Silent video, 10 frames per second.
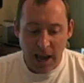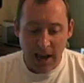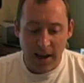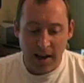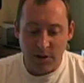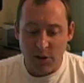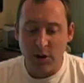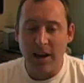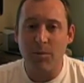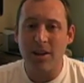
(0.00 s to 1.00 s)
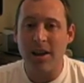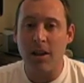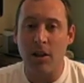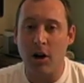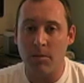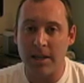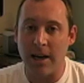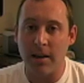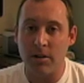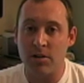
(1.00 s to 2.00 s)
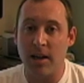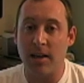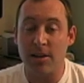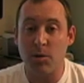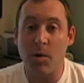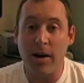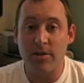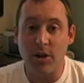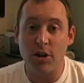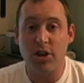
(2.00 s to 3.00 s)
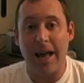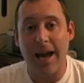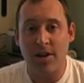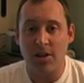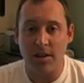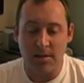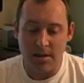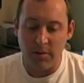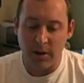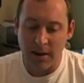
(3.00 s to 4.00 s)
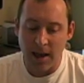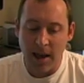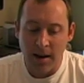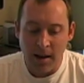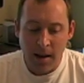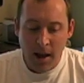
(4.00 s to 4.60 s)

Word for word: and they're getting really alarmed at it, and they're saying this requires urgent action and stuff like that.